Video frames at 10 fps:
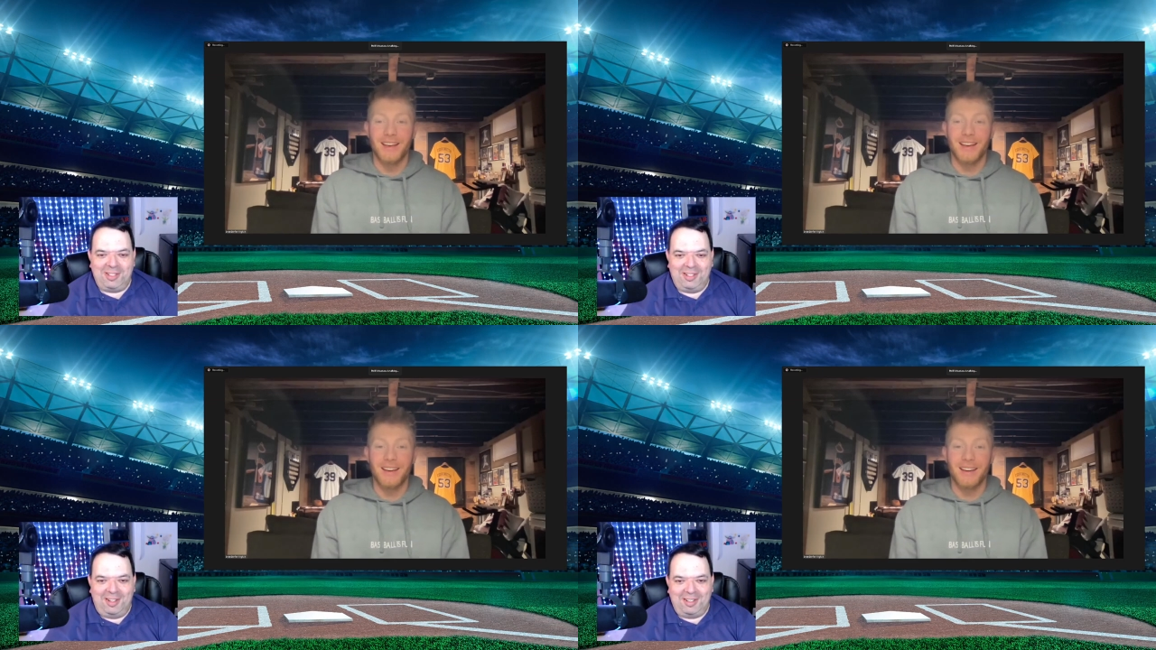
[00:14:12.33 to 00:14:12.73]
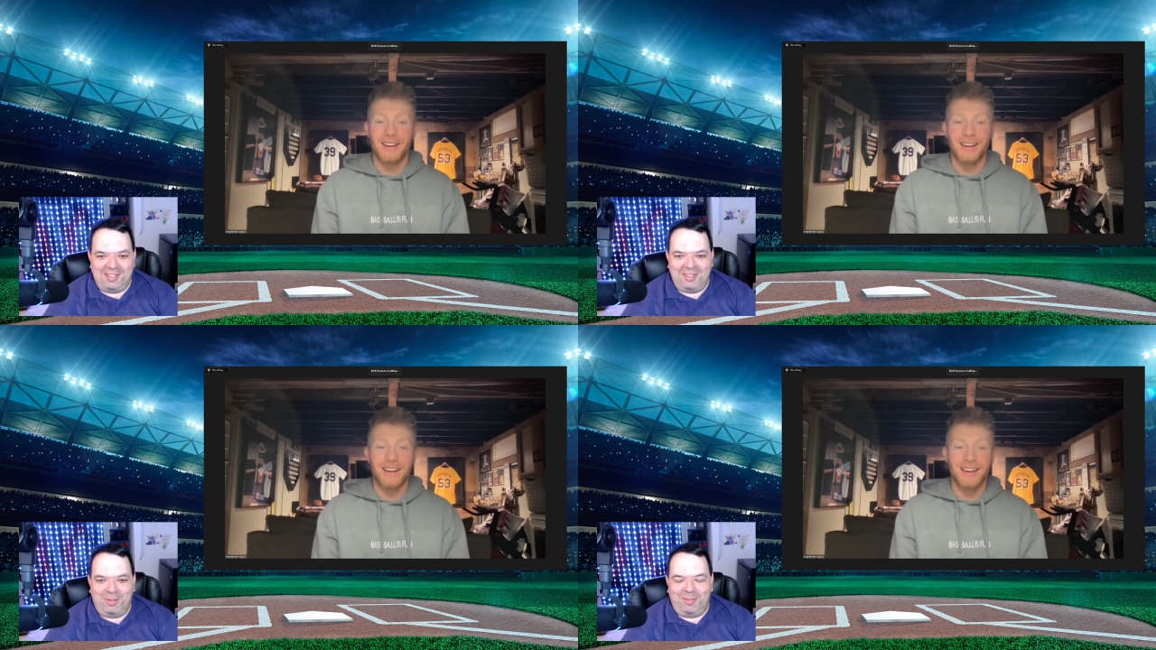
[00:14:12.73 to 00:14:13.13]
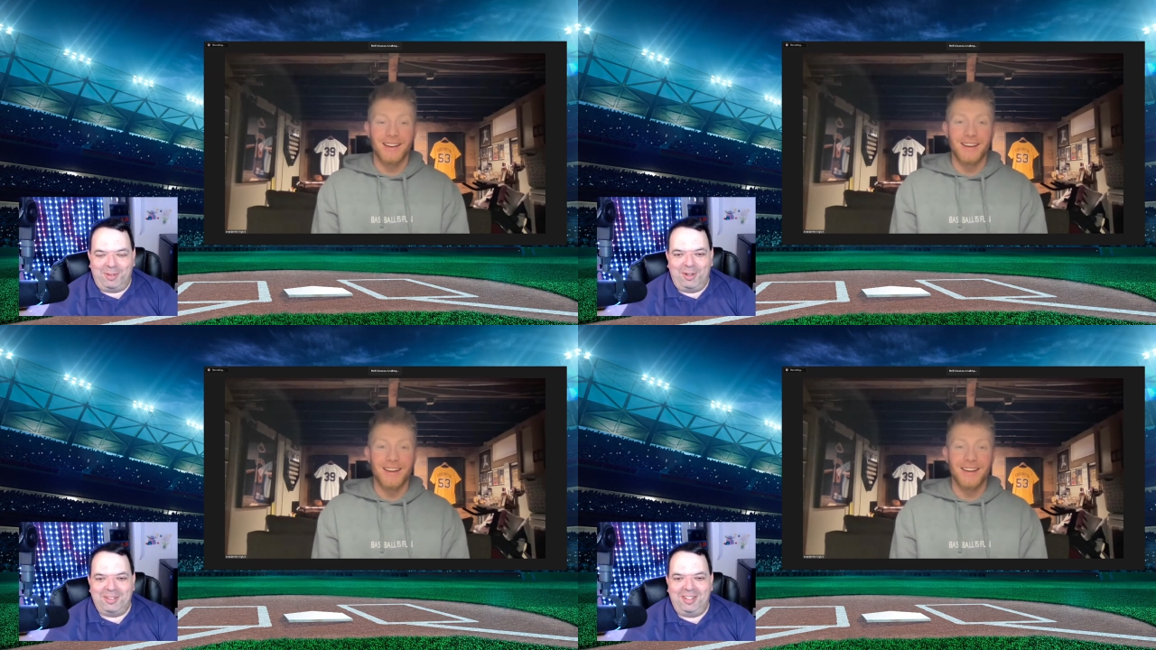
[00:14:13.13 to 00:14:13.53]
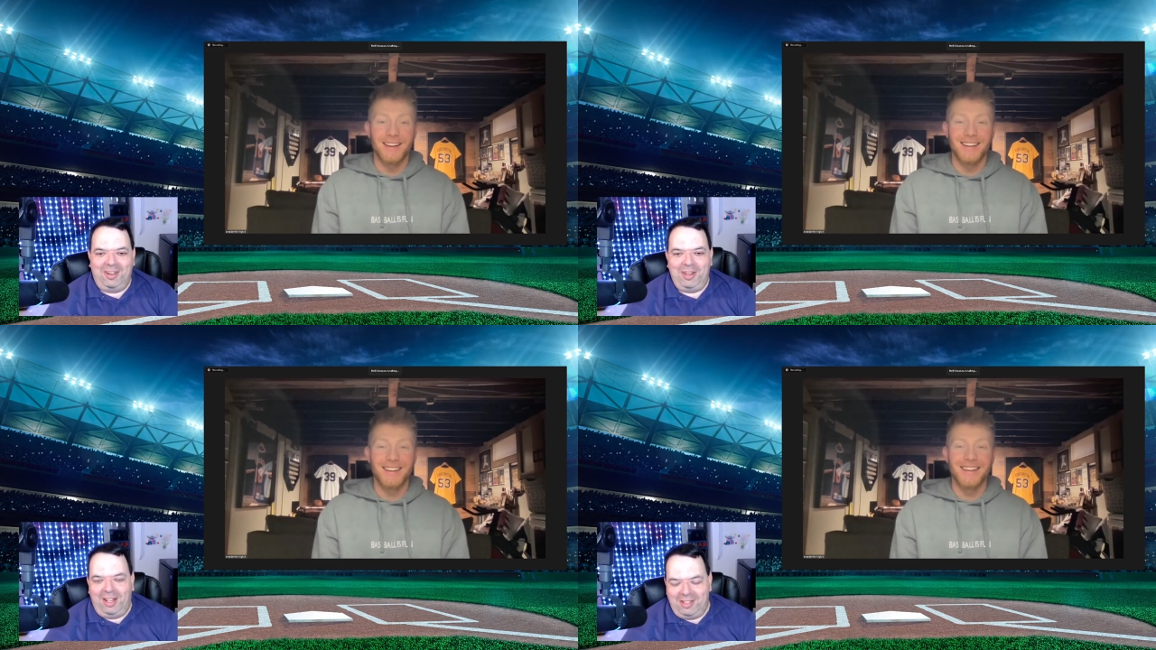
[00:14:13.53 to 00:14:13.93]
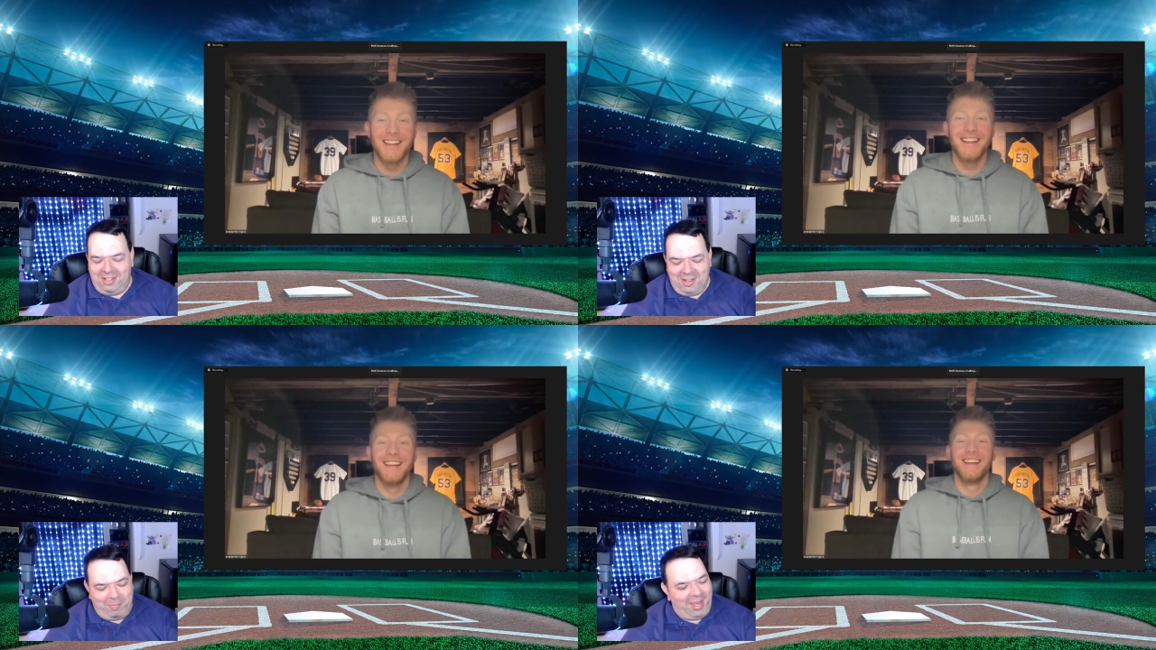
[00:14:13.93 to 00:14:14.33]
Speaker 1: songs and whatever else. Like, oh, you gotta
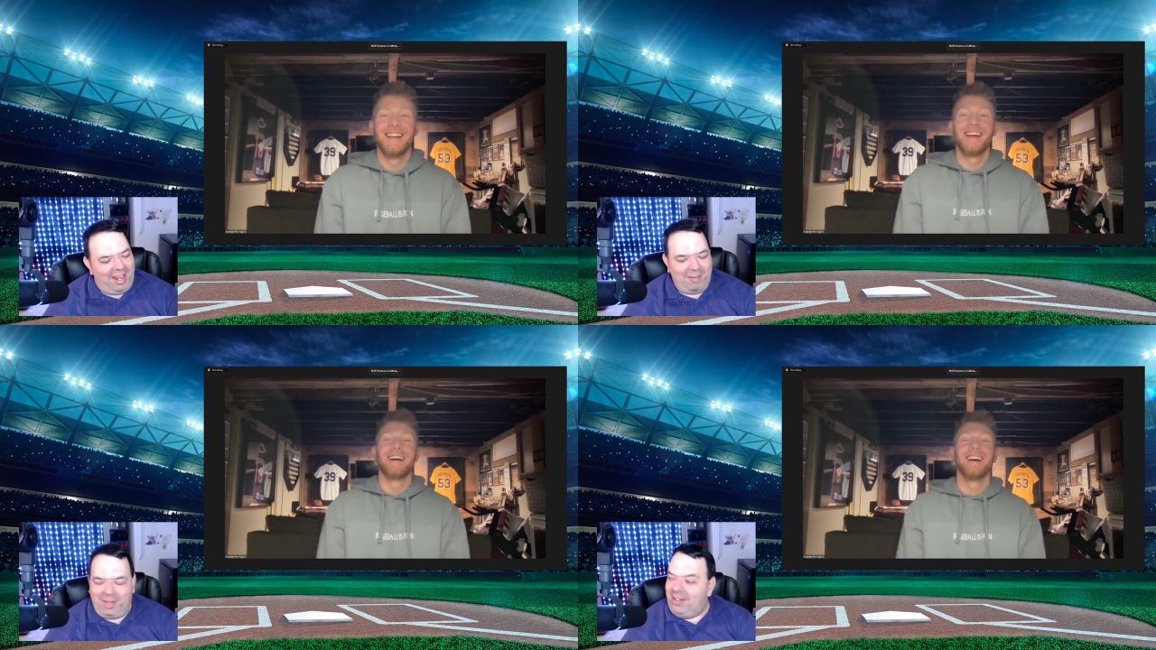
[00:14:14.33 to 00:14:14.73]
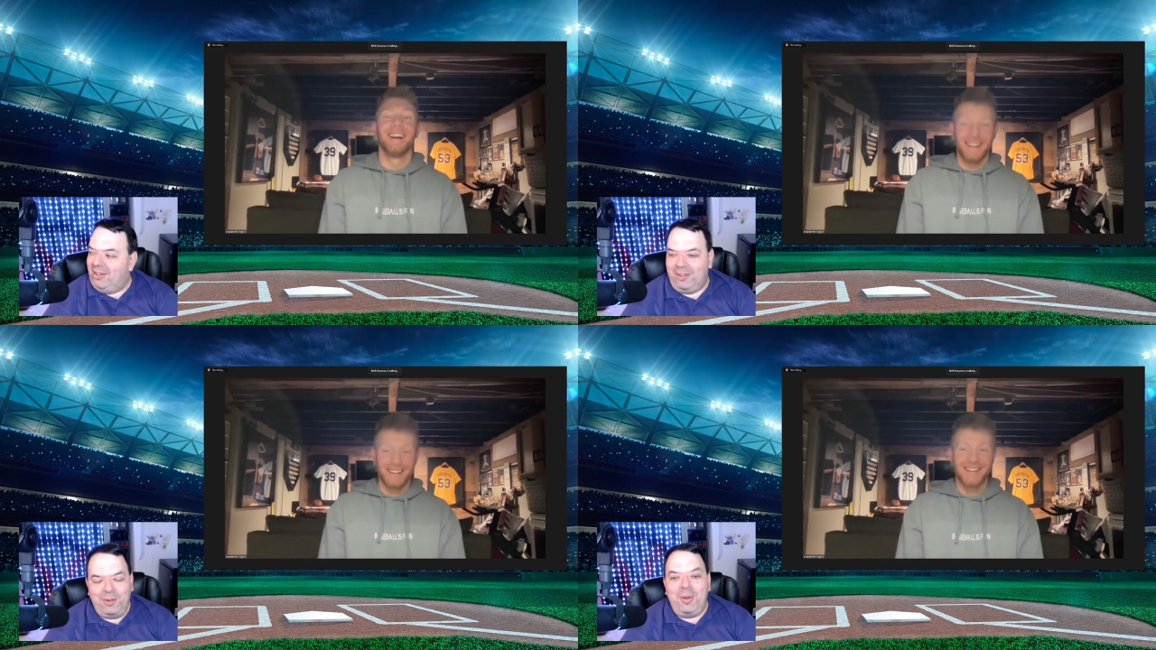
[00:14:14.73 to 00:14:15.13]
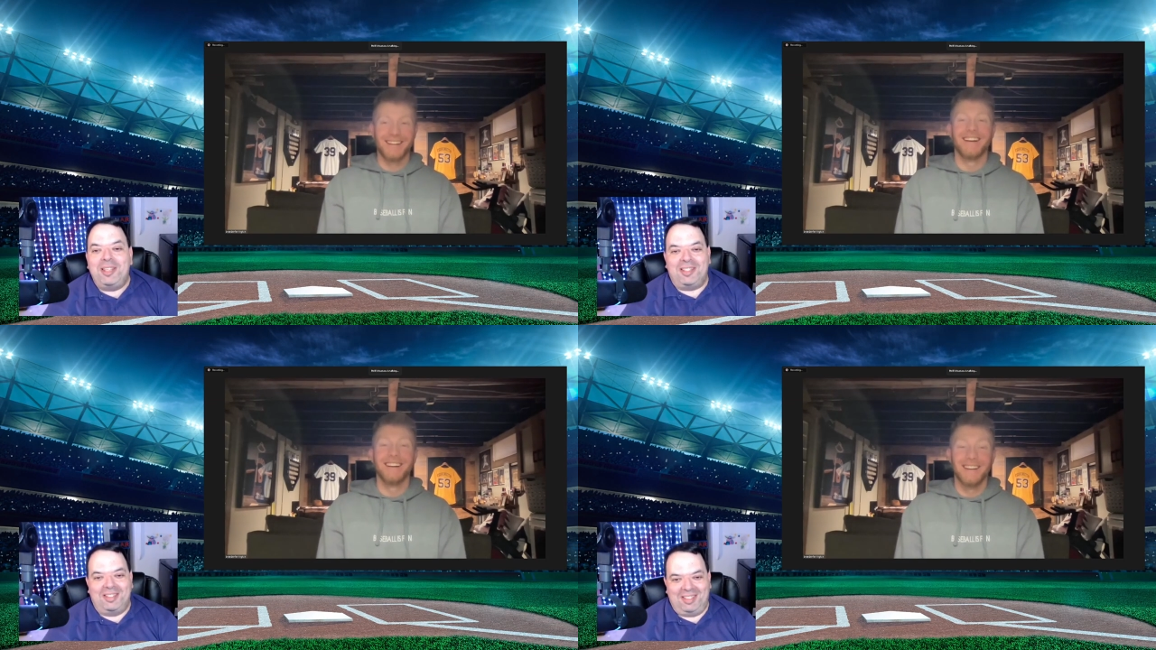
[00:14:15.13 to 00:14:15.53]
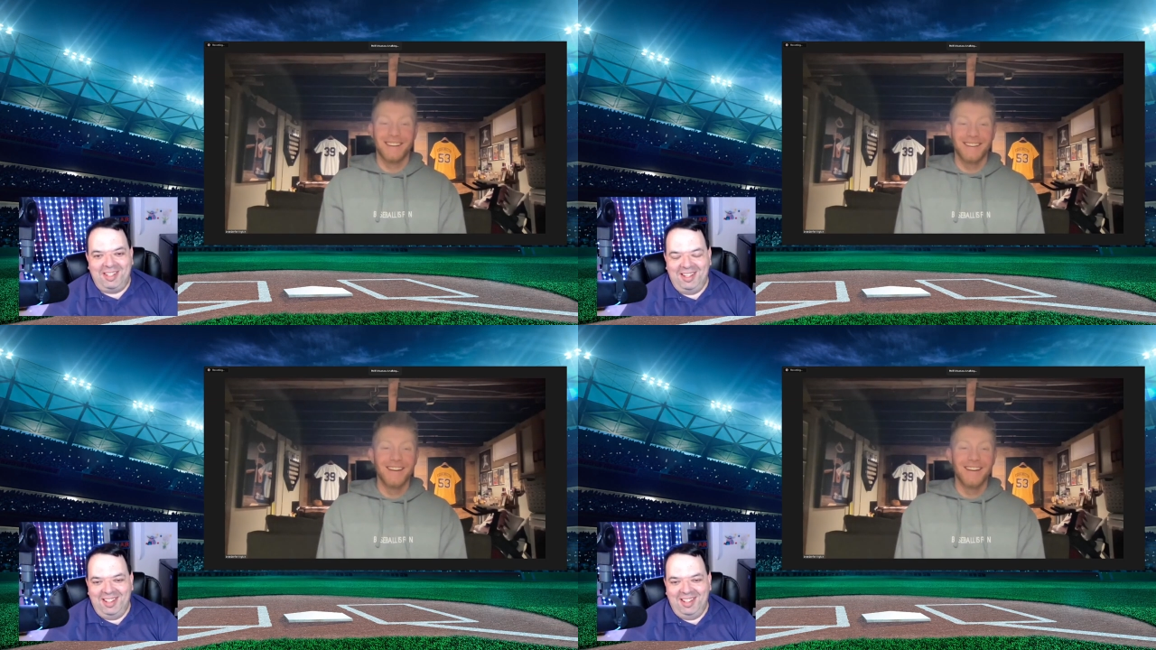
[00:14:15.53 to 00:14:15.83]
listen to this band. I'm like, who is this?